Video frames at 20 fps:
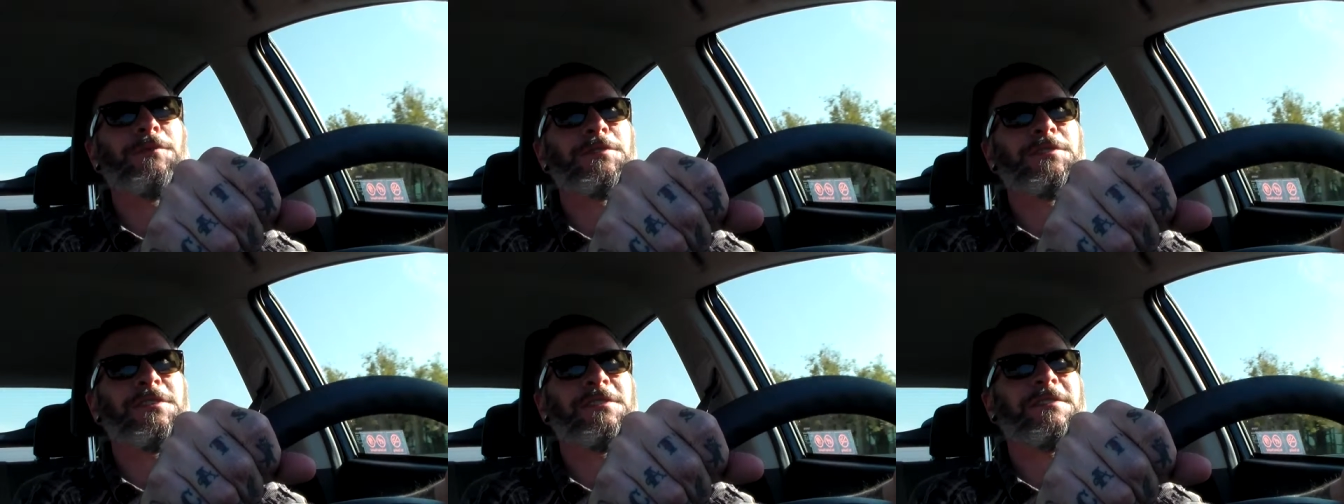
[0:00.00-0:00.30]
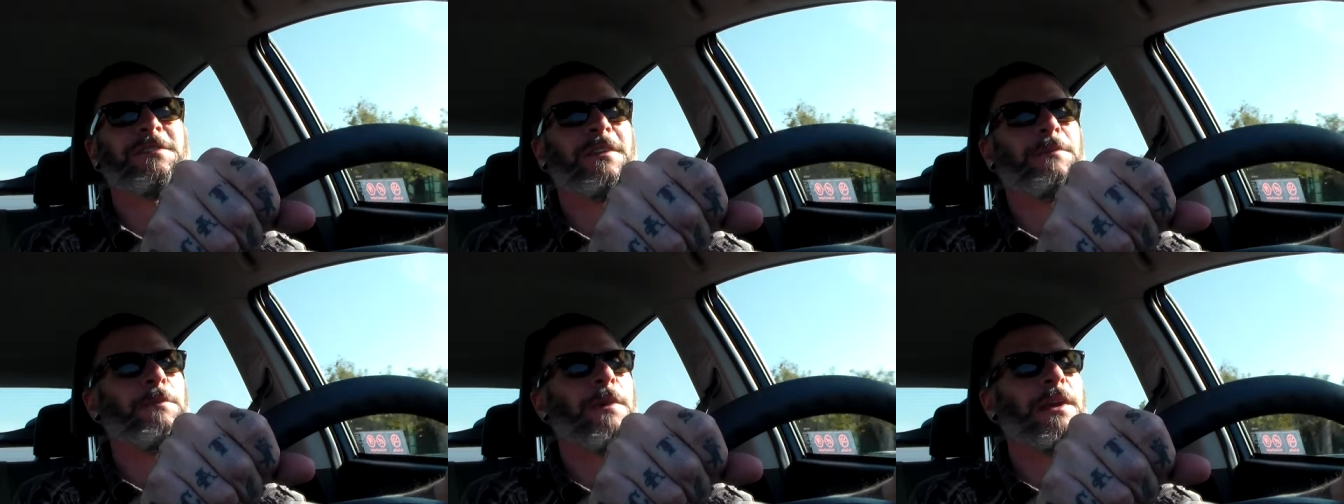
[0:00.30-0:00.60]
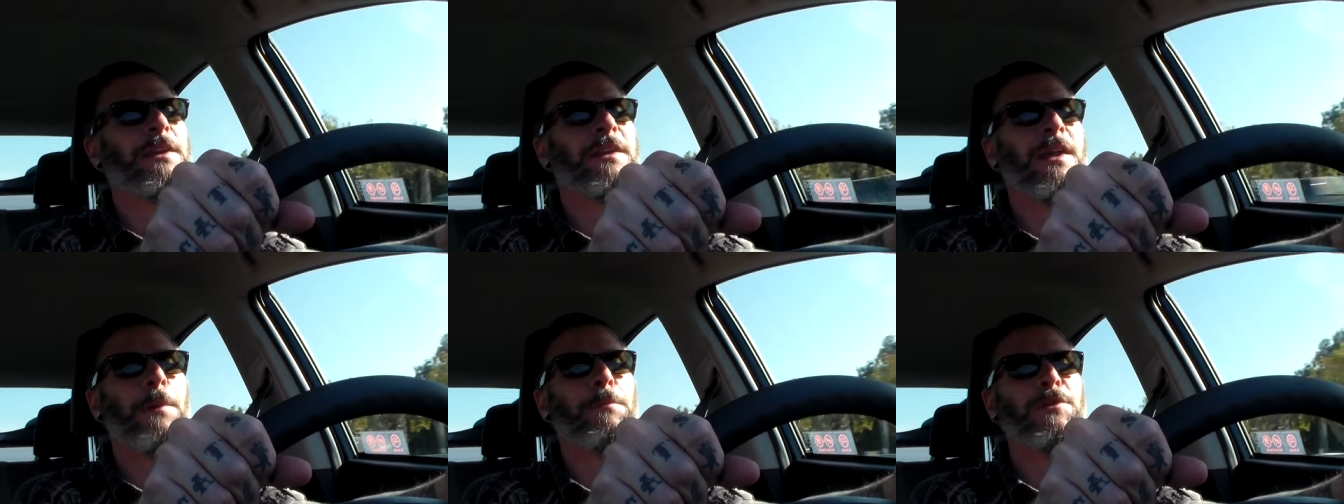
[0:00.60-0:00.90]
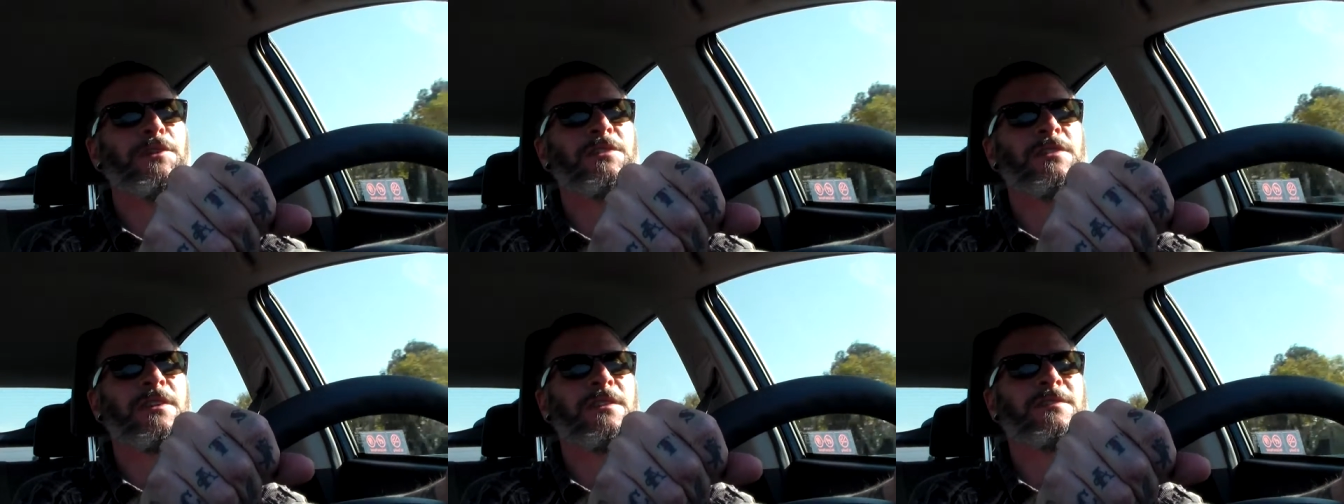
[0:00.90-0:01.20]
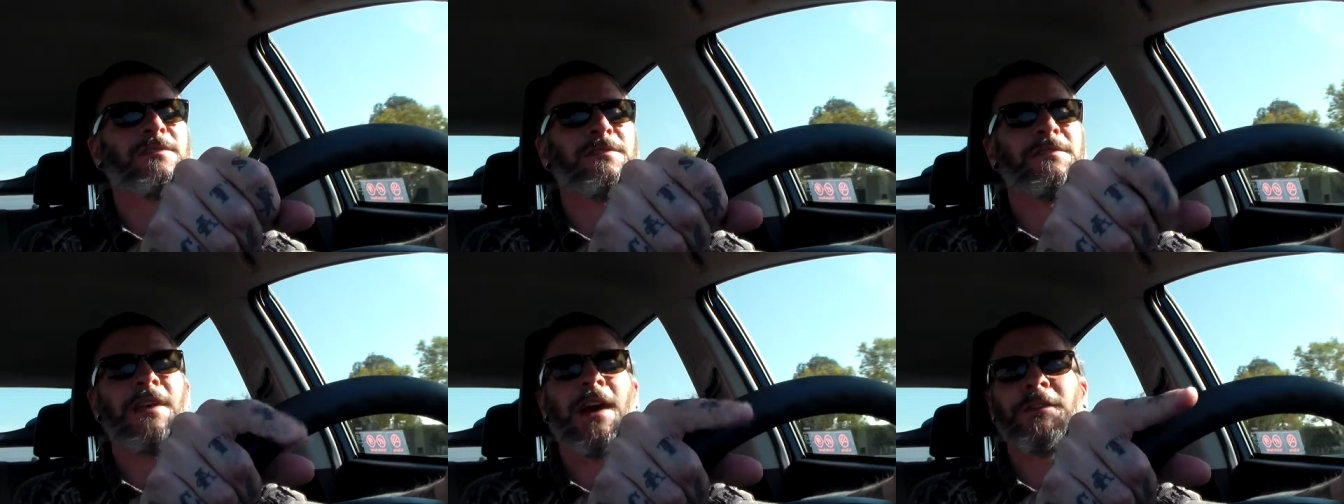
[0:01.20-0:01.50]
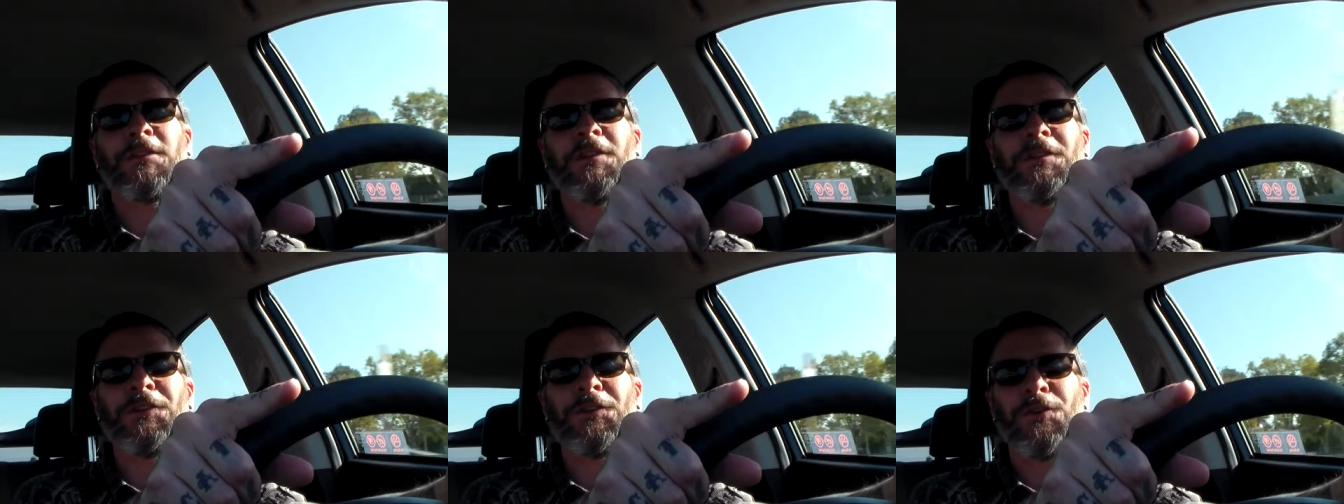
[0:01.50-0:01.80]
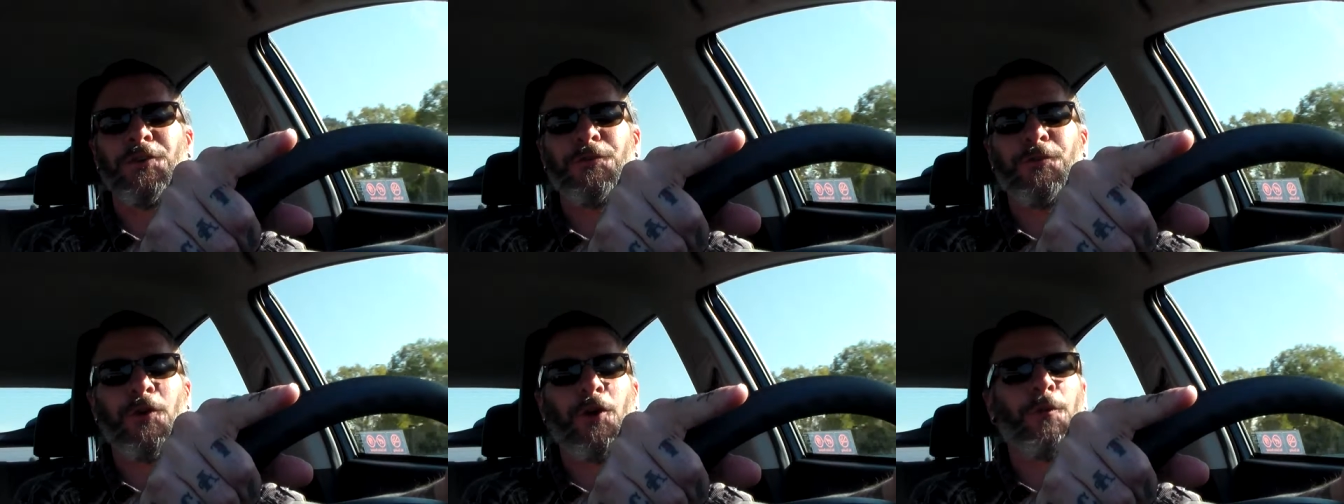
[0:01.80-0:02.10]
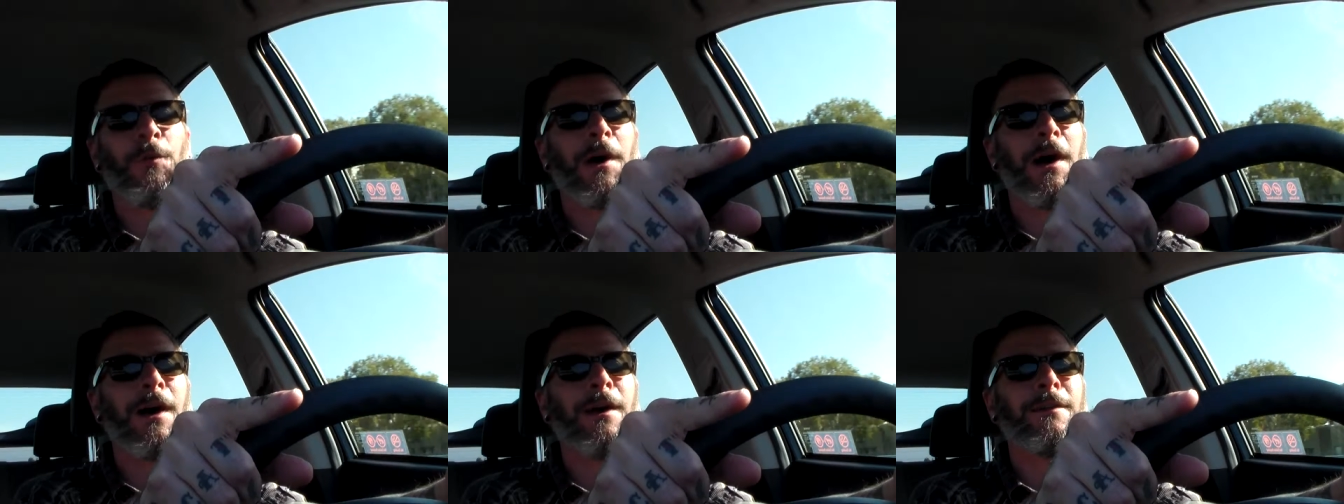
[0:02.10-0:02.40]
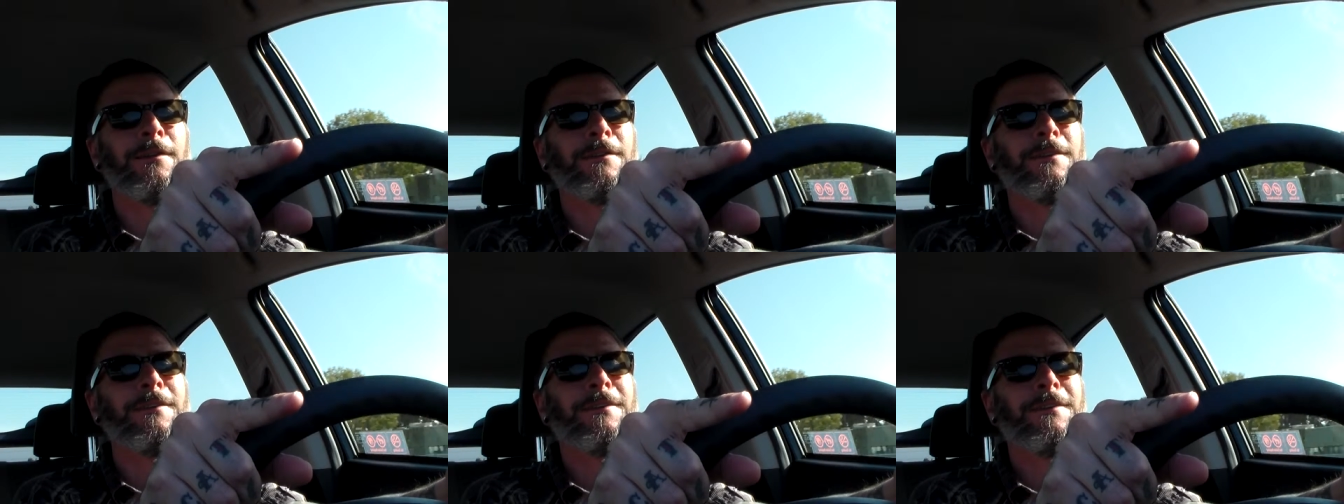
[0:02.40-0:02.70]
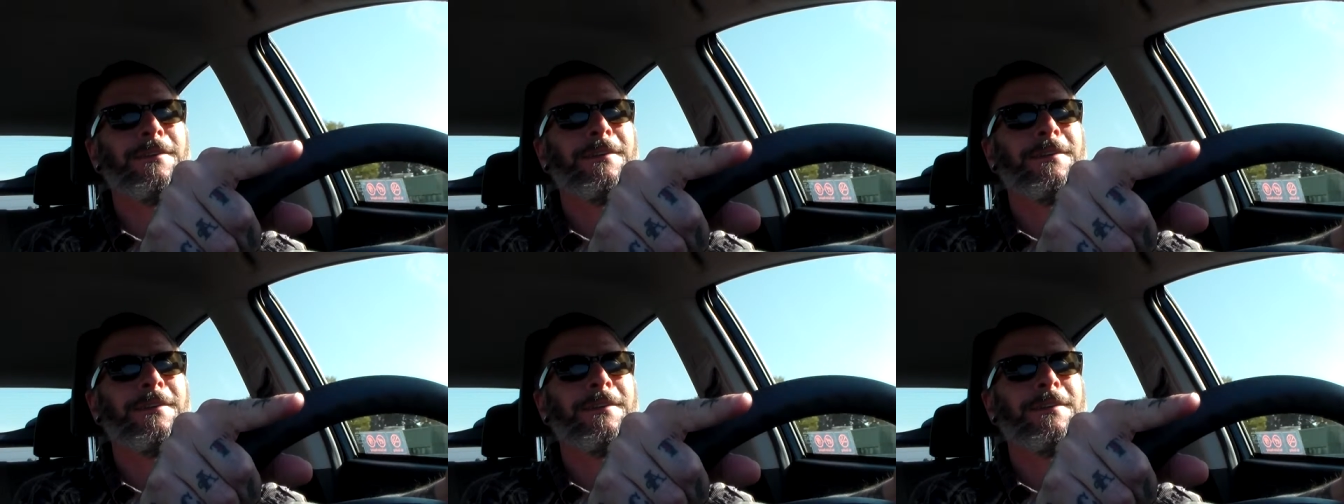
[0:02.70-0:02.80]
which is my nemesis, not the litter robot,